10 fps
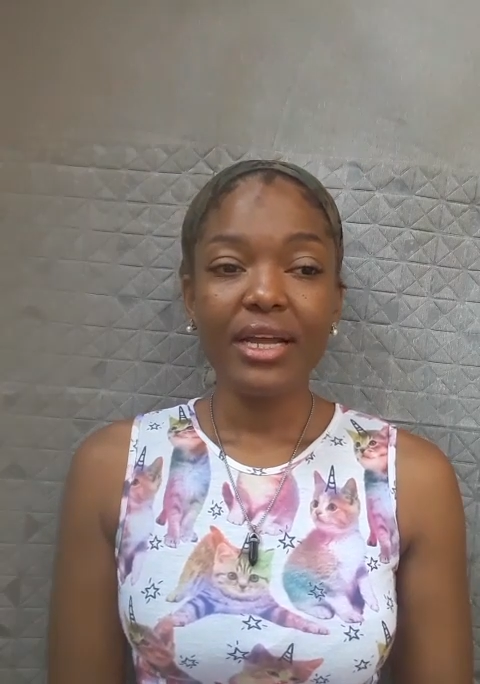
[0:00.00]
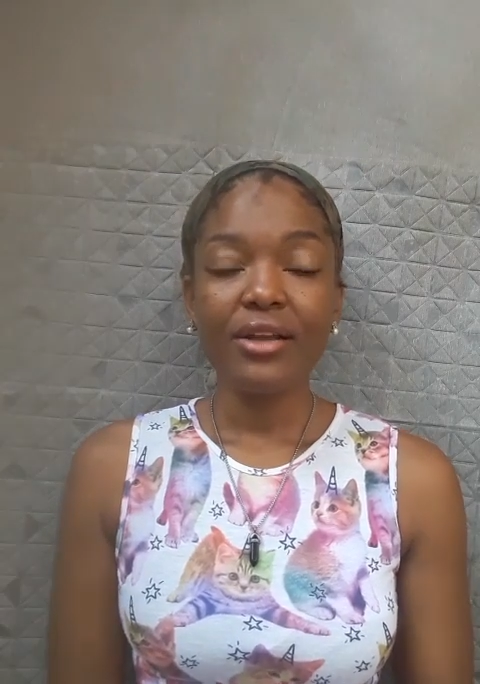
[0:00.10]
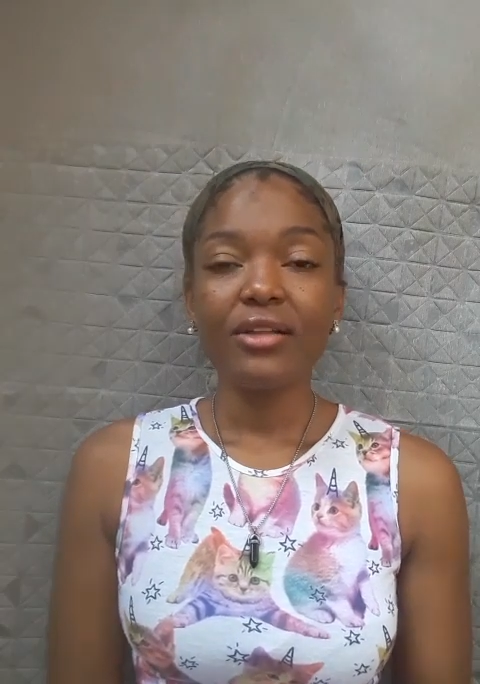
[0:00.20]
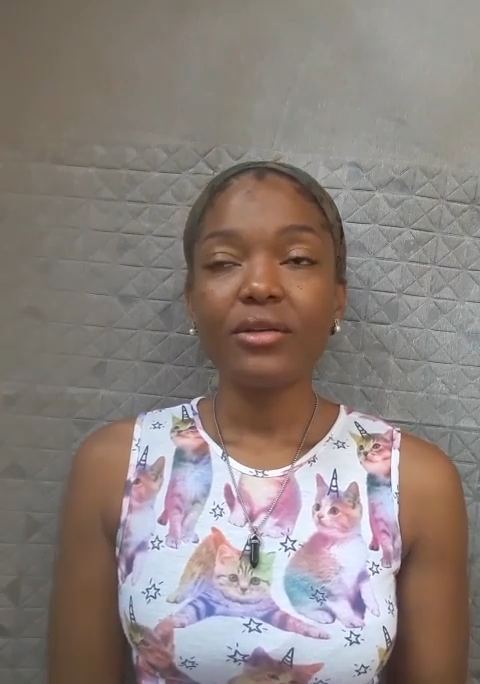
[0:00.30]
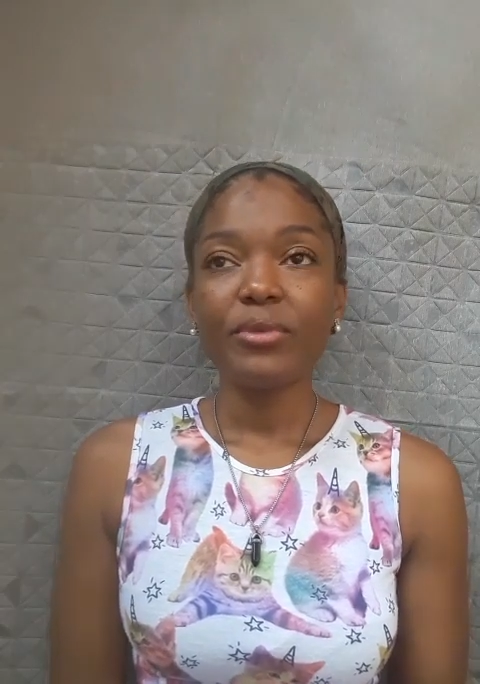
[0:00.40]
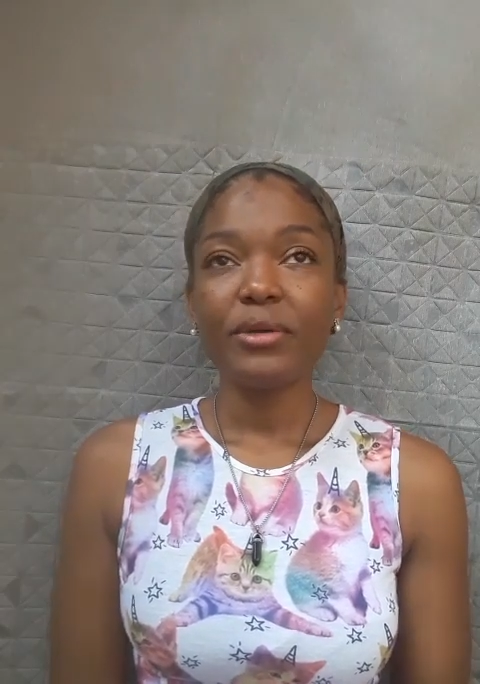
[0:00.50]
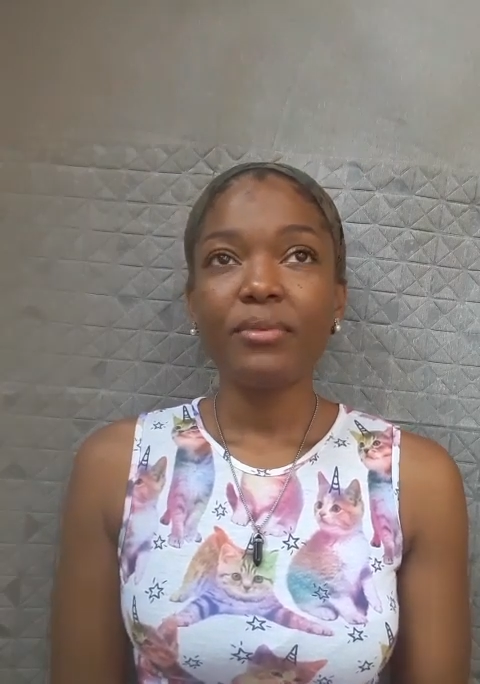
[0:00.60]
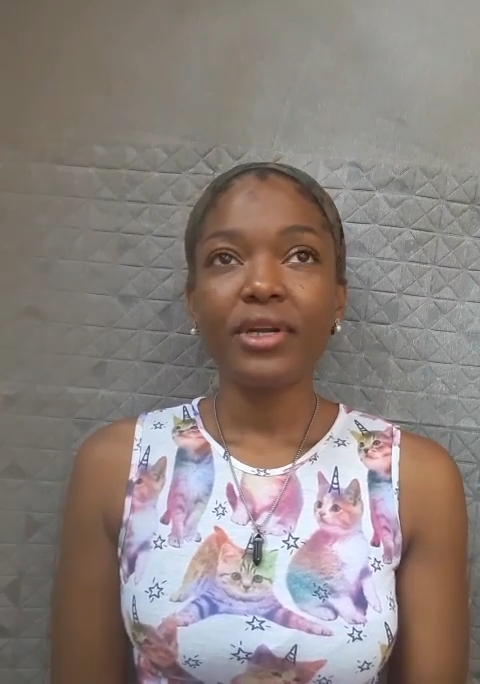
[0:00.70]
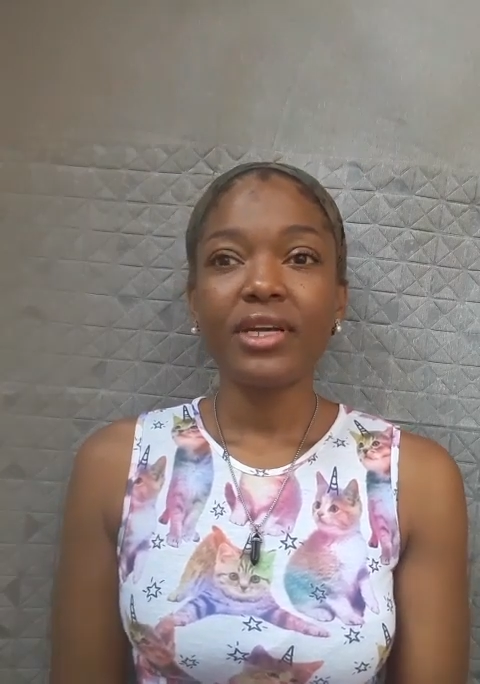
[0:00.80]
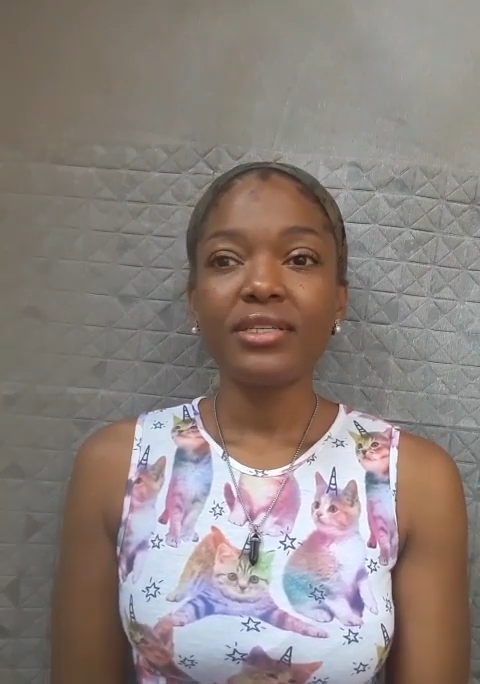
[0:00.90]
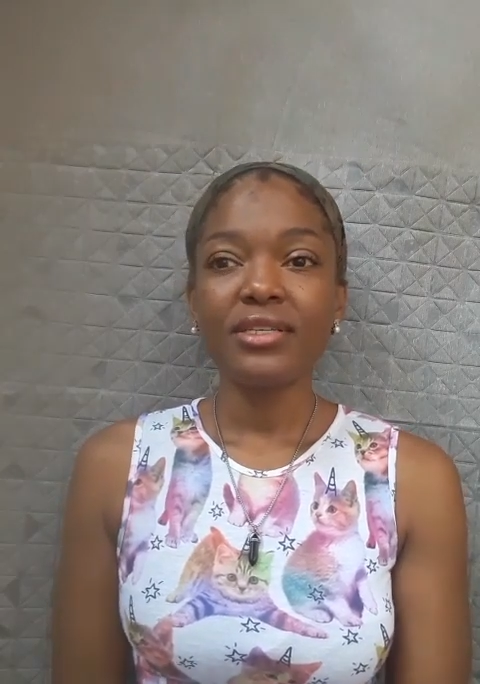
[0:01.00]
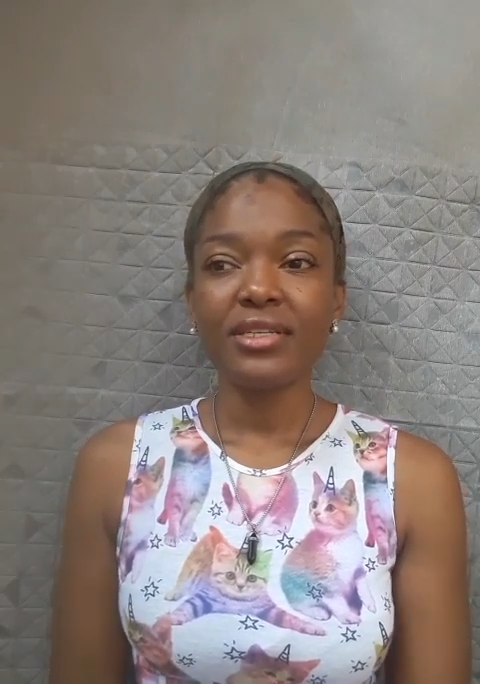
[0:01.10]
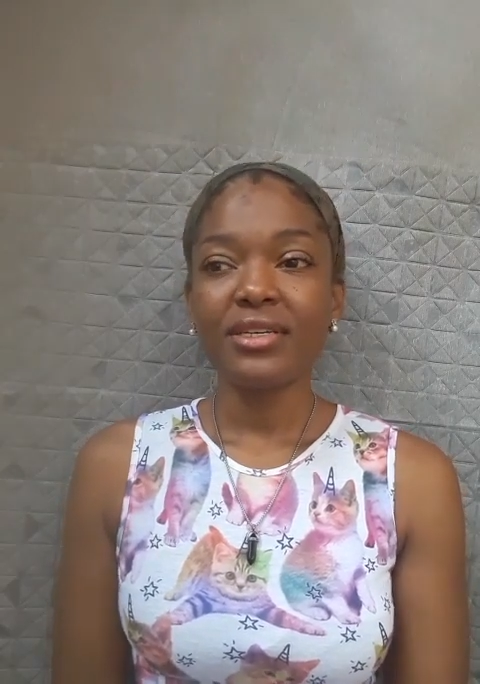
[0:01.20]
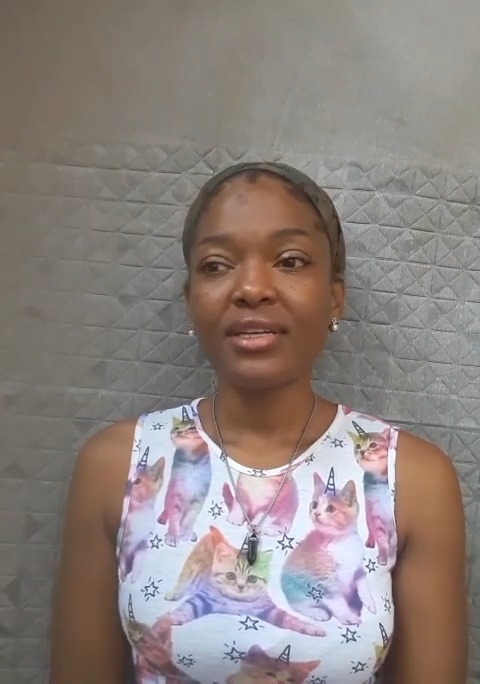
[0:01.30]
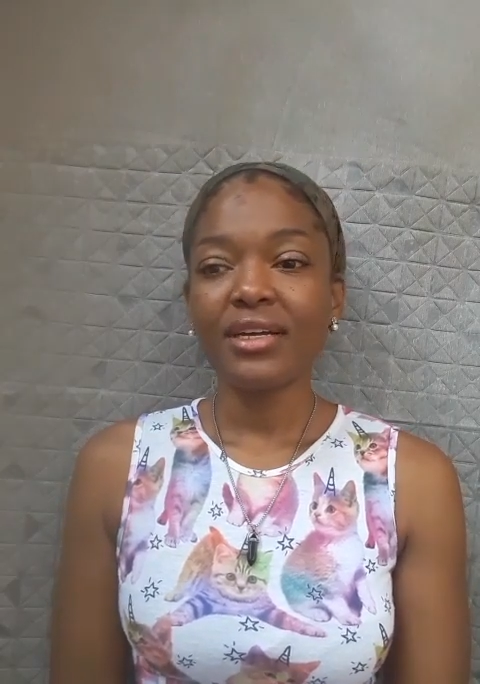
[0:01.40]
and other people are
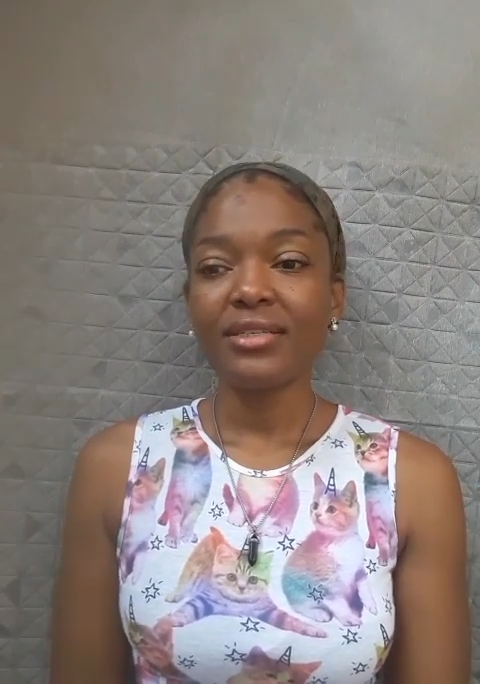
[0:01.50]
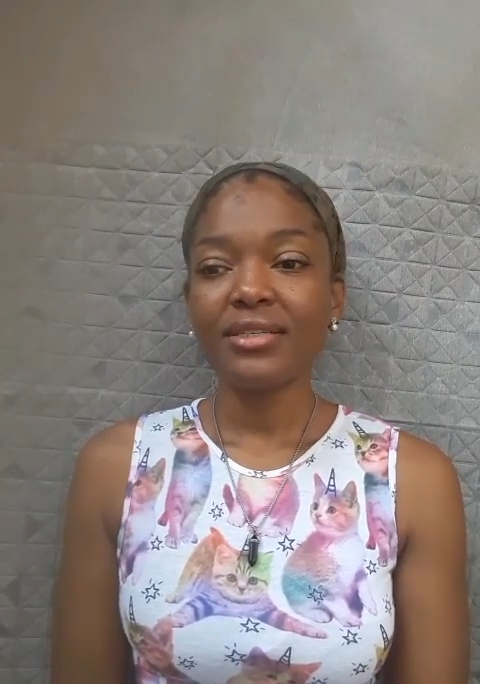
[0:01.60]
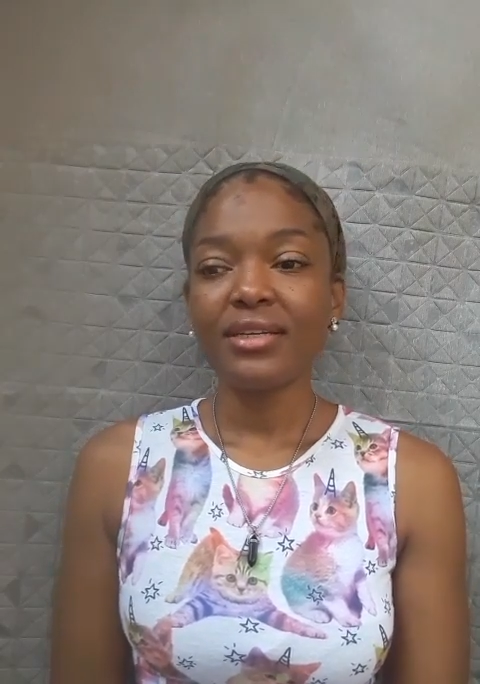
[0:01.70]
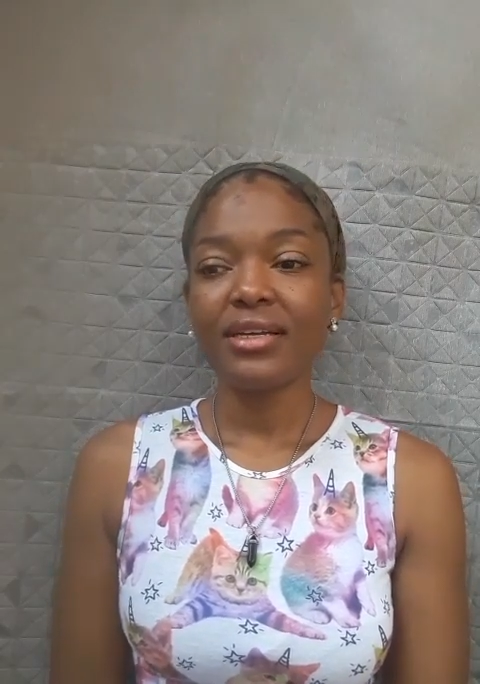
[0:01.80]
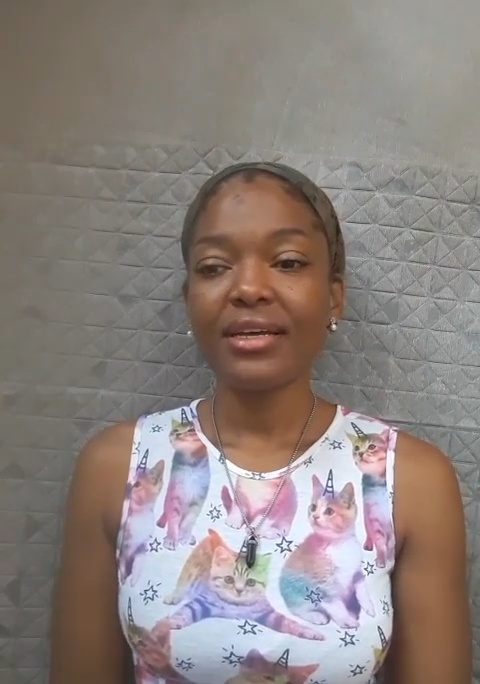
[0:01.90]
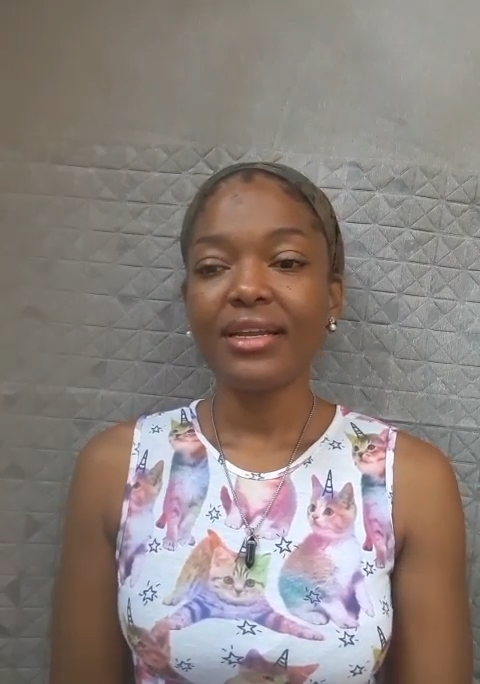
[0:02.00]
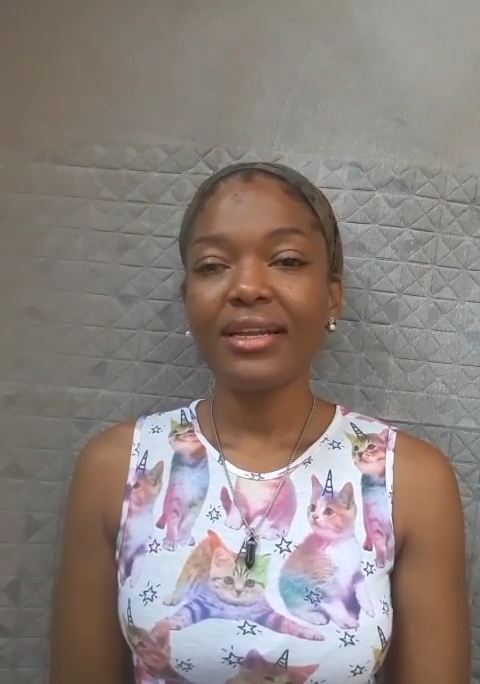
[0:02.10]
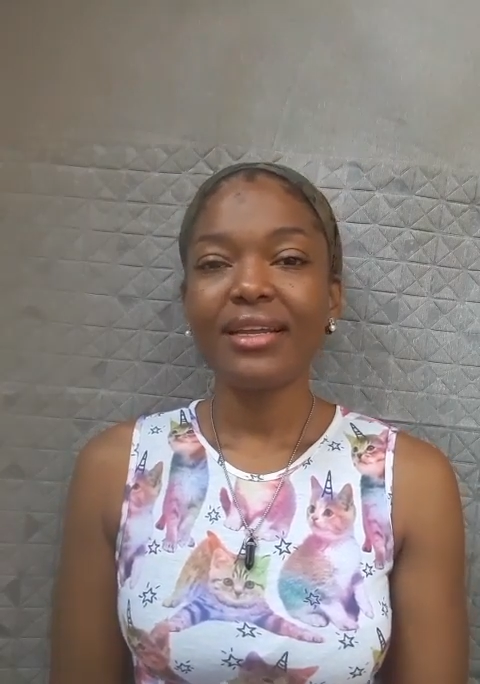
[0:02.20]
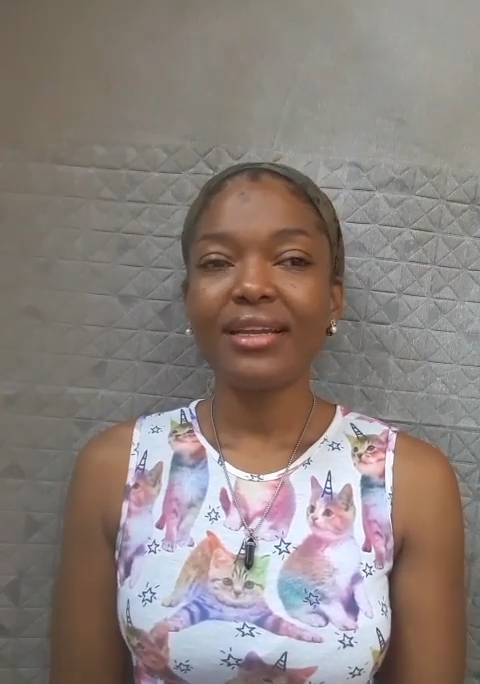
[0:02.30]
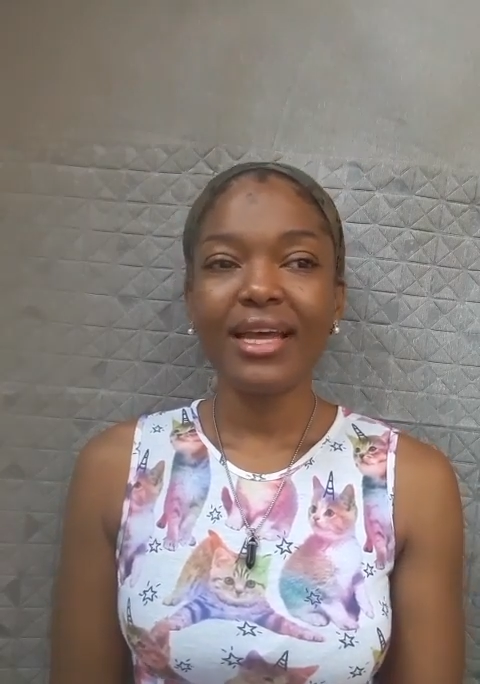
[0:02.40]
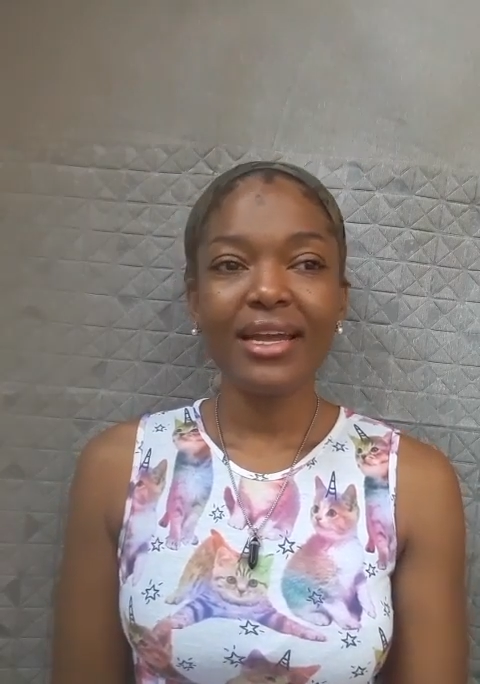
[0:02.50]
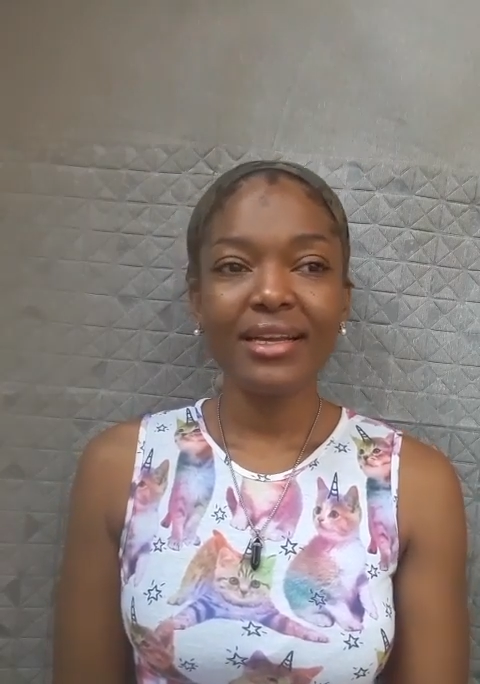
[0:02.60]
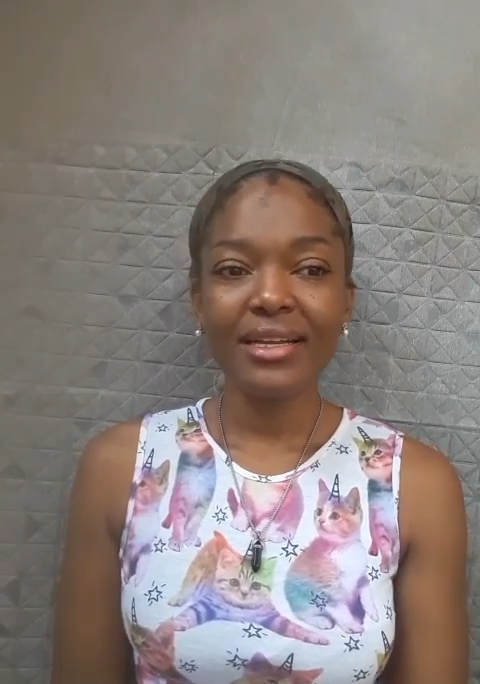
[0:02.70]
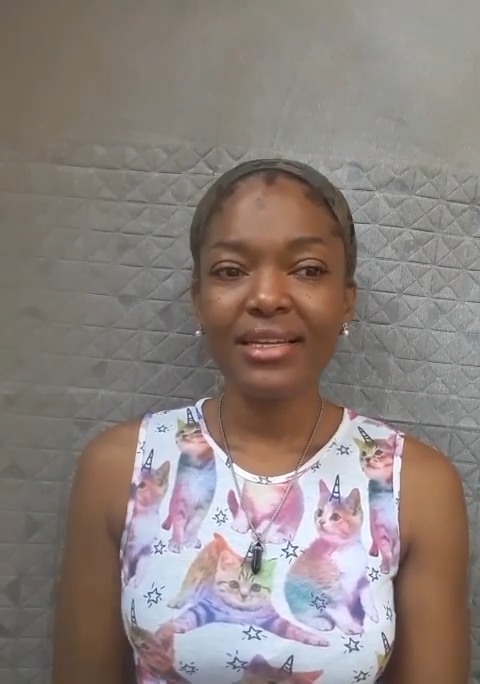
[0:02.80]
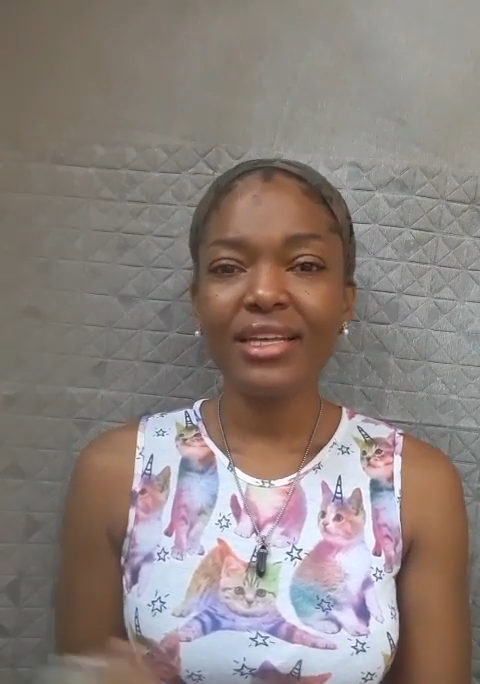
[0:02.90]
seeing that, and they like that.